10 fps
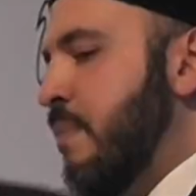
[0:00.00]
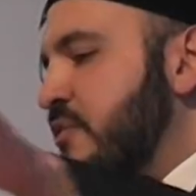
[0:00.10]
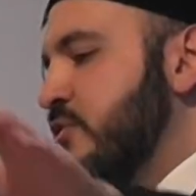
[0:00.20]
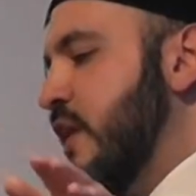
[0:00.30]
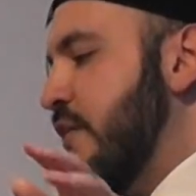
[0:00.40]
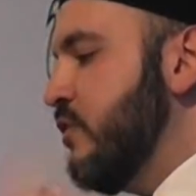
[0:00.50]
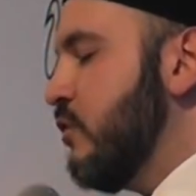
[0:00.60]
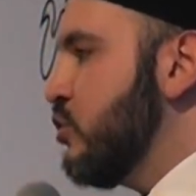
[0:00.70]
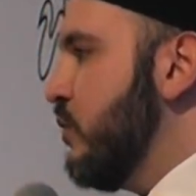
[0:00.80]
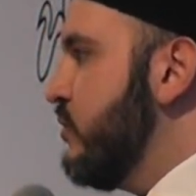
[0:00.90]
that person's
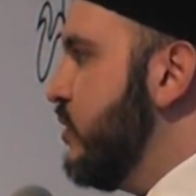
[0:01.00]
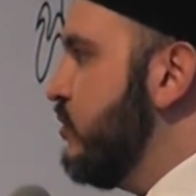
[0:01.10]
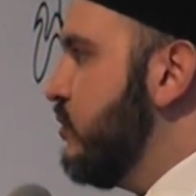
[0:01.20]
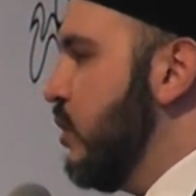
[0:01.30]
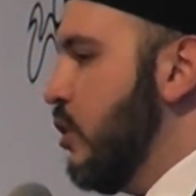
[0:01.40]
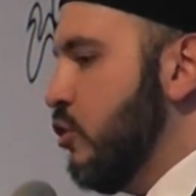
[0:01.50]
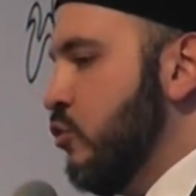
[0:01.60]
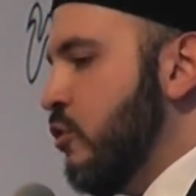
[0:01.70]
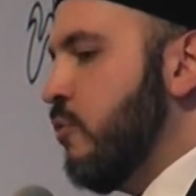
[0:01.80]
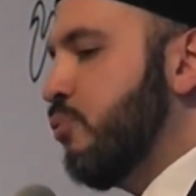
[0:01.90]
lifestyle choices.
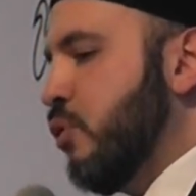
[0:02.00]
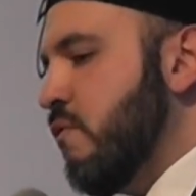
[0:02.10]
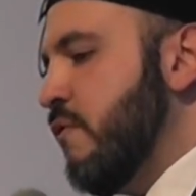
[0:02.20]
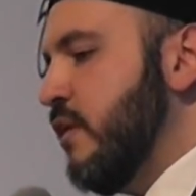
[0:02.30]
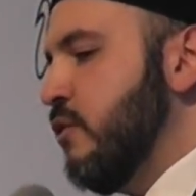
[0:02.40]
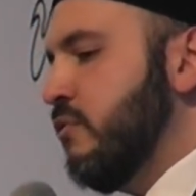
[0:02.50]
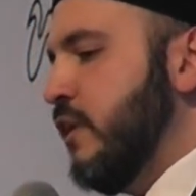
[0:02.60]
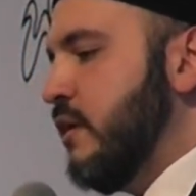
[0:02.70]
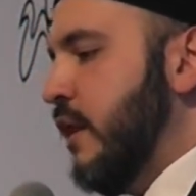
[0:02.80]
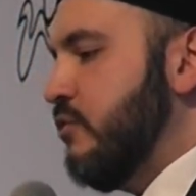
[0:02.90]
You don't approve of it. You
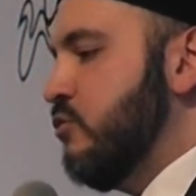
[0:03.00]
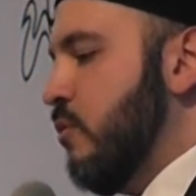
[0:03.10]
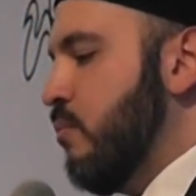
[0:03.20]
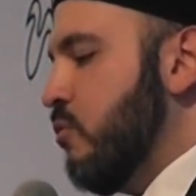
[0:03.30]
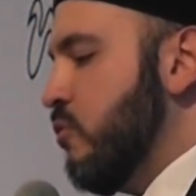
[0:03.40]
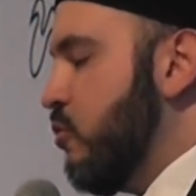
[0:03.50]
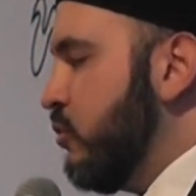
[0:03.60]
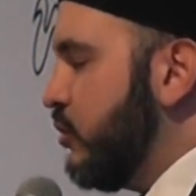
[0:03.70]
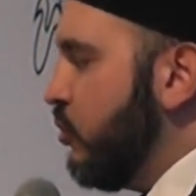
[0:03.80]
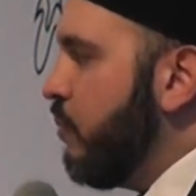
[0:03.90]
think it's not moral
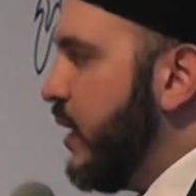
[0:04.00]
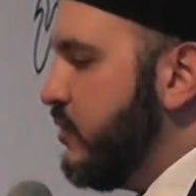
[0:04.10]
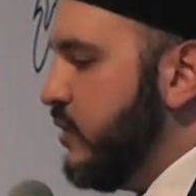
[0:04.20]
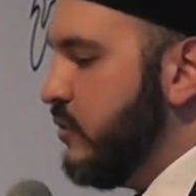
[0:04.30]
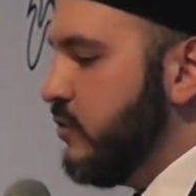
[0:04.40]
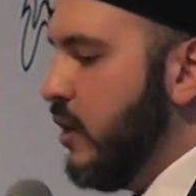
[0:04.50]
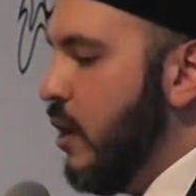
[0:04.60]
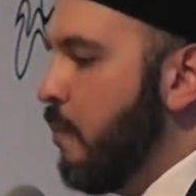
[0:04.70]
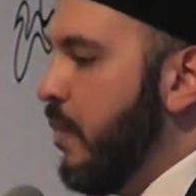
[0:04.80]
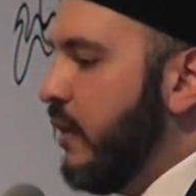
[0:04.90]
according to your basis.
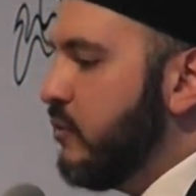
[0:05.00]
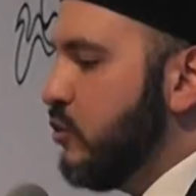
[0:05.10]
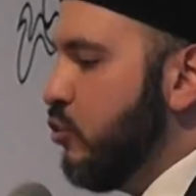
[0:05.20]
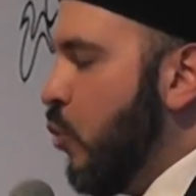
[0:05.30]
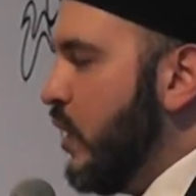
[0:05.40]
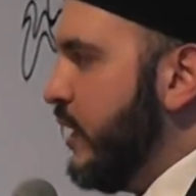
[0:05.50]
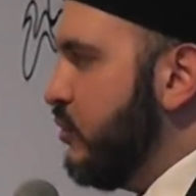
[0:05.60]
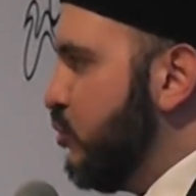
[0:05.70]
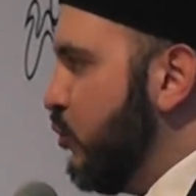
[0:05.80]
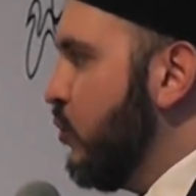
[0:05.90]
But you're
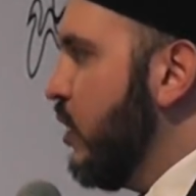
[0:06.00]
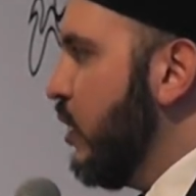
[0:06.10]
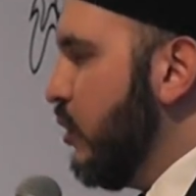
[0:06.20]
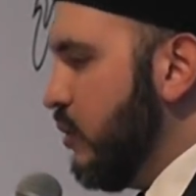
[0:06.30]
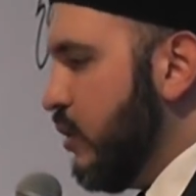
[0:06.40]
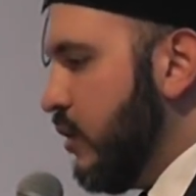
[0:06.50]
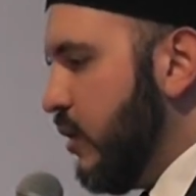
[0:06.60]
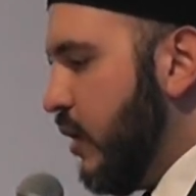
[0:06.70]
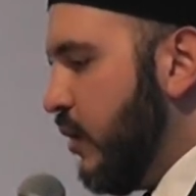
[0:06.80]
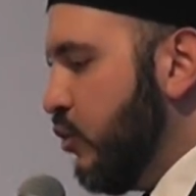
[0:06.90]
willing to
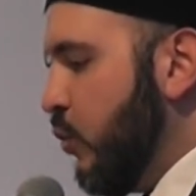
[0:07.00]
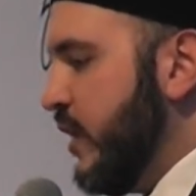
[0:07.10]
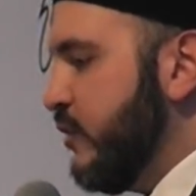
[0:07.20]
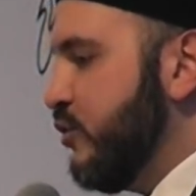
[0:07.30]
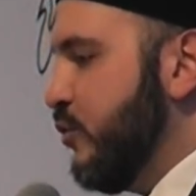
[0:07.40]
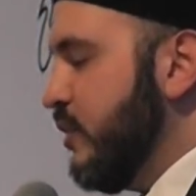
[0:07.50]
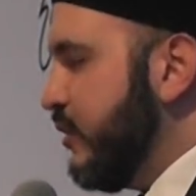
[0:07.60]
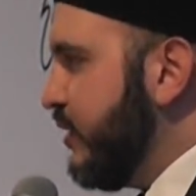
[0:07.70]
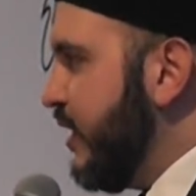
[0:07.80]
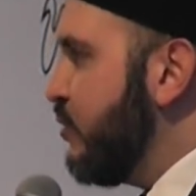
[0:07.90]
you're willing to
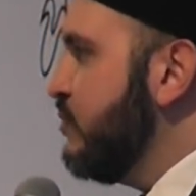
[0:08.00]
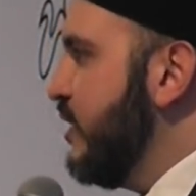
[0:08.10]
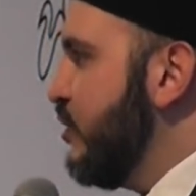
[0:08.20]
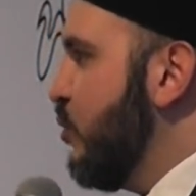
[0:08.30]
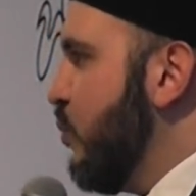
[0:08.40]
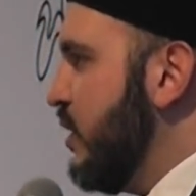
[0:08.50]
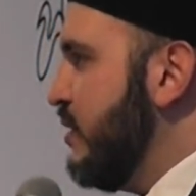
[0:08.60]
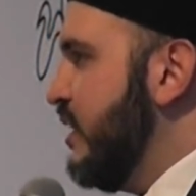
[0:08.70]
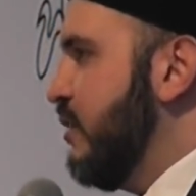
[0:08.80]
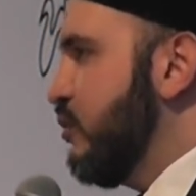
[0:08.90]
lakum dinakum
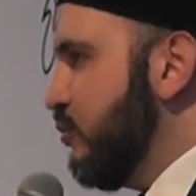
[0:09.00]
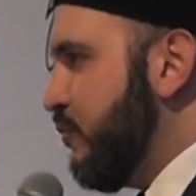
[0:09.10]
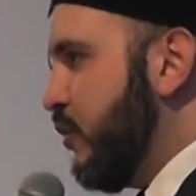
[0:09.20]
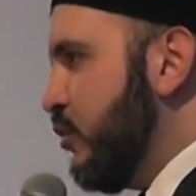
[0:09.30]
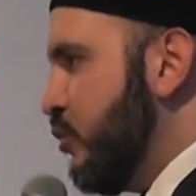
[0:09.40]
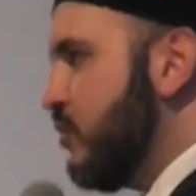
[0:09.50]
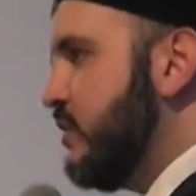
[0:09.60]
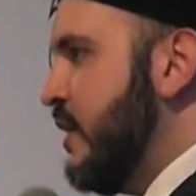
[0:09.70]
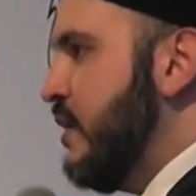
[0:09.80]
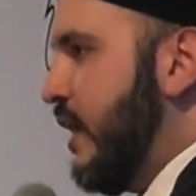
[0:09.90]
waliya deen, follow
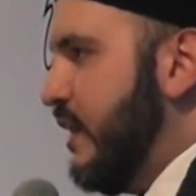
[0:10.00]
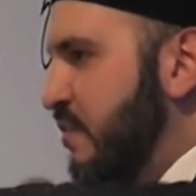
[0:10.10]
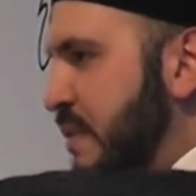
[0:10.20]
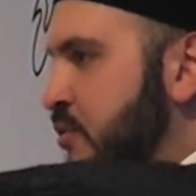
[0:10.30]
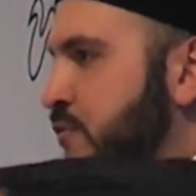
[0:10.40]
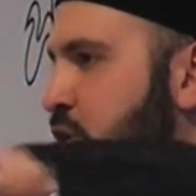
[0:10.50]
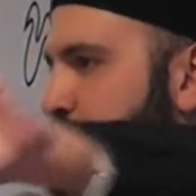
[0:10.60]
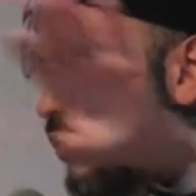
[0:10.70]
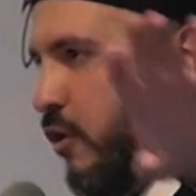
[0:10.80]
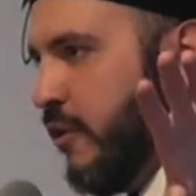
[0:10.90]
your deen and leave people to
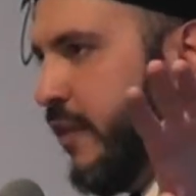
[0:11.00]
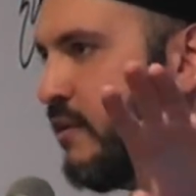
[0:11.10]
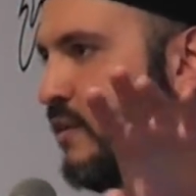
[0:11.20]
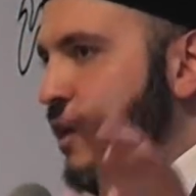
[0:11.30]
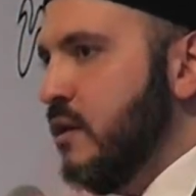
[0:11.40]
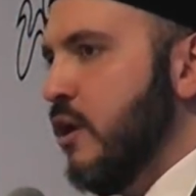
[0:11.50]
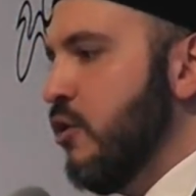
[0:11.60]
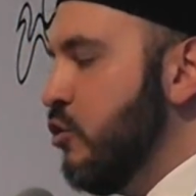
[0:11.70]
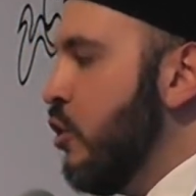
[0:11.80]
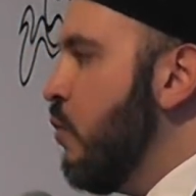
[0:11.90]
follow their deen.
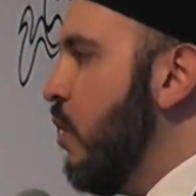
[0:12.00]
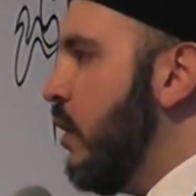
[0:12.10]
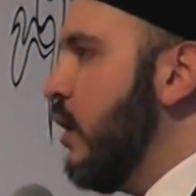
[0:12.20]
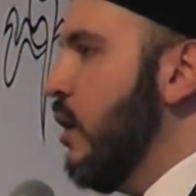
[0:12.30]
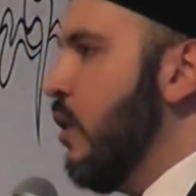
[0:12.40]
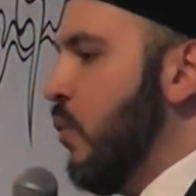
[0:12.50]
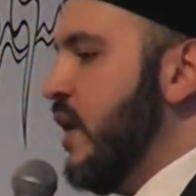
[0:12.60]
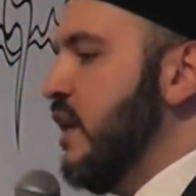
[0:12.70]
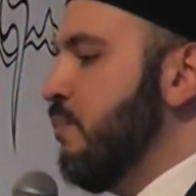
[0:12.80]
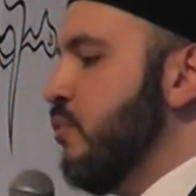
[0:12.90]
You know what?
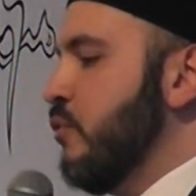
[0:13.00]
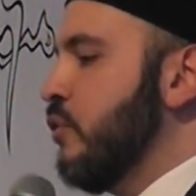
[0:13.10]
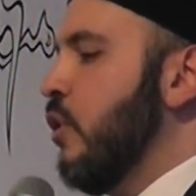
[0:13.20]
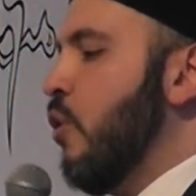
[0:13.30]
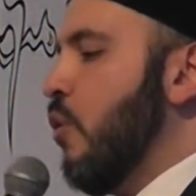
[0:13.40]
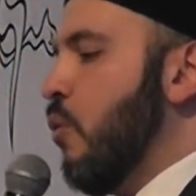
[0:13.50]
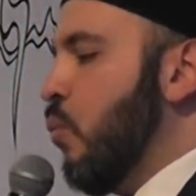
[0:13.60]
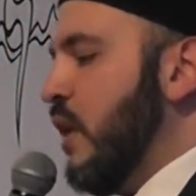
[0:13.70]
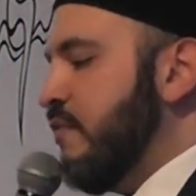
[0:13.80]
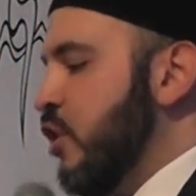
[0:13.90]
We liberals,
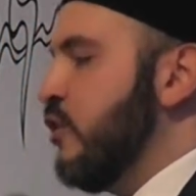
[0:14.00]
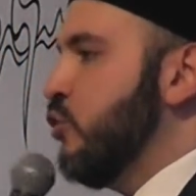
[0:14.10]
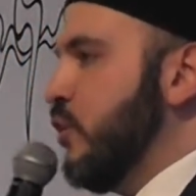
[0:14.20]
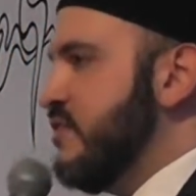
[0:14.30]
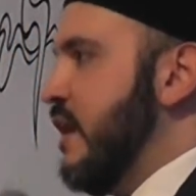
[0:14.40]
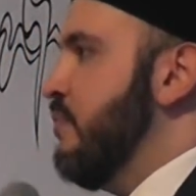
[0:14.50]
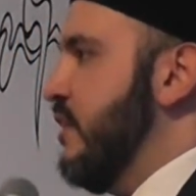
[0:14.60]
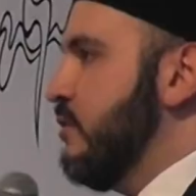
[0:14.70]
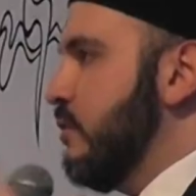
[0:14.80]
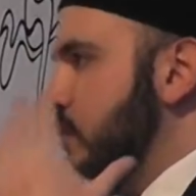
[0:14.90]
we've learned to accept
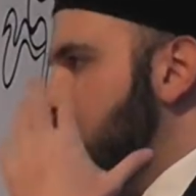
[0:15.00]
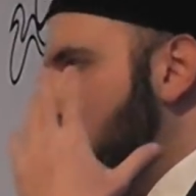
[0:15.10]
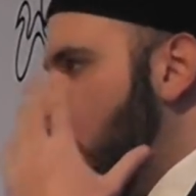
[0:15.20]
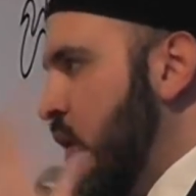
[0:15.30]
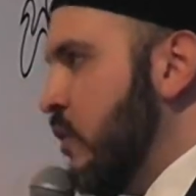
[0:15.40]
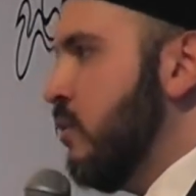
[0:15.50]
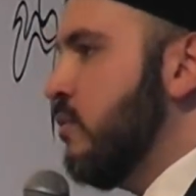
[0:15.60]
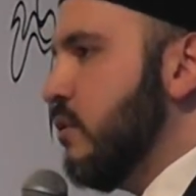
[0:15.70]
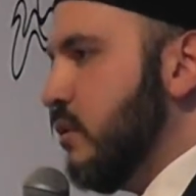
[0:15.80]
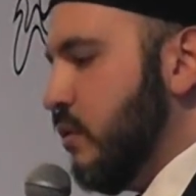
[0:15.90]
this. We
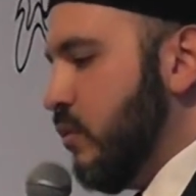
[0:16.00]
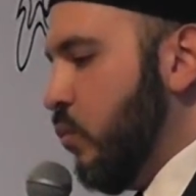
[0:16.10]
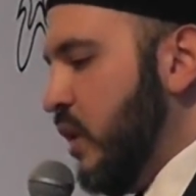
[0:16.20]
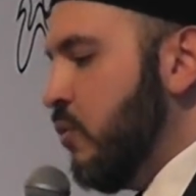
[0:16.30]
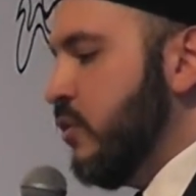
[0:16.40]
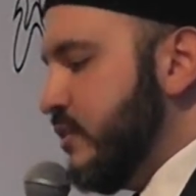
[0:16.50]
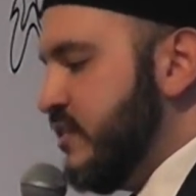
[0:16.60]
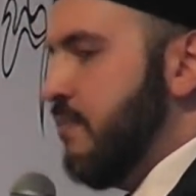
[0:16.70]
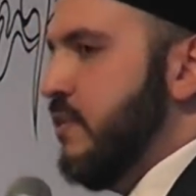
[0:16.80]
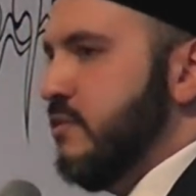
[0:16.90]
will
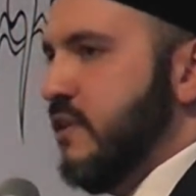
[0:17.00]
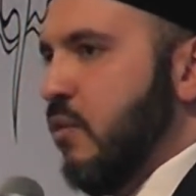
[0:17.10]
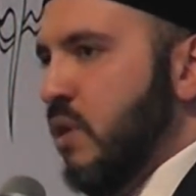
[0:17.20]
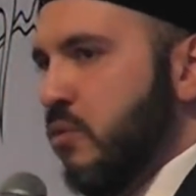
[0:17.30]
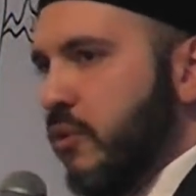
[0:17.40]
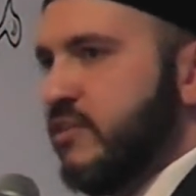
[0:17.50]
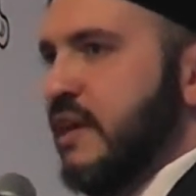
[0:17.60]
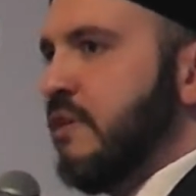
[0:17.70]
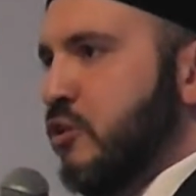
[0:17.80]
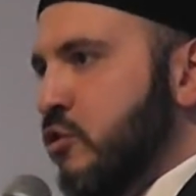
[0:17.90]
accept this now. We will
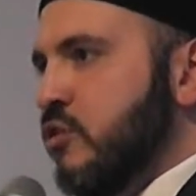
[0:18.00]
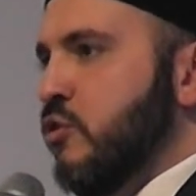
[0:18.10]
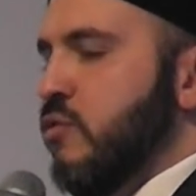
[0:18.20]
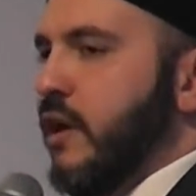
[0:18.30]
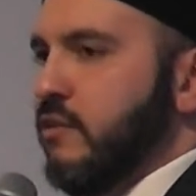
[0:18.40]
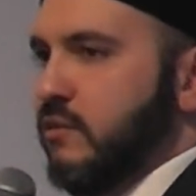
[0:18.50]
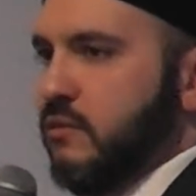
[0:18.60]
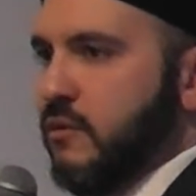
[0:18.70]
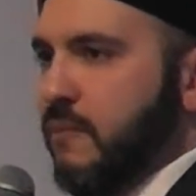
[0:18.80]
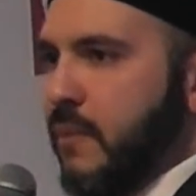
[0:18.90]
accept that you can do that,
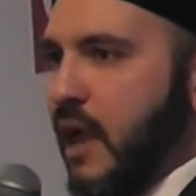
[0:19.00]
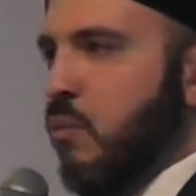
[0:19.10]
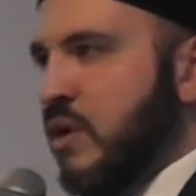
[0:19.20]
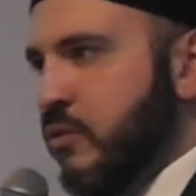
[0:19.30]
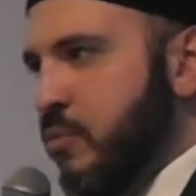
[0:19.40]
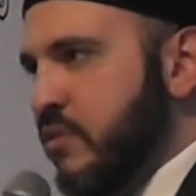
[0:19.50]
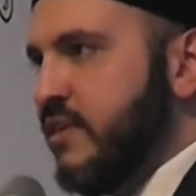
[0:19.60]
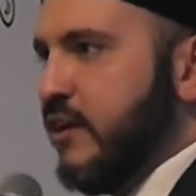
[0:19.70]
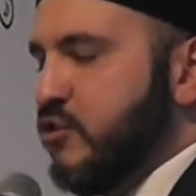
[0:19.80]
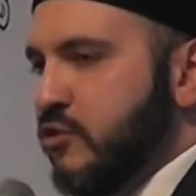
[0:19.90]
and we will
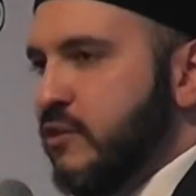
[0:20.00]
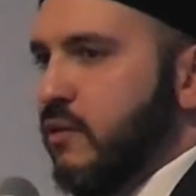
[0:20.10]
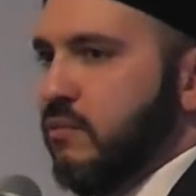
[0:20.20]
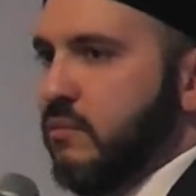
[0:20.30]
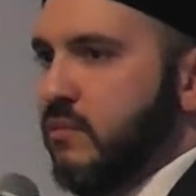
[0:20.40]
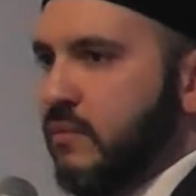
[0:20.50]
protect you still.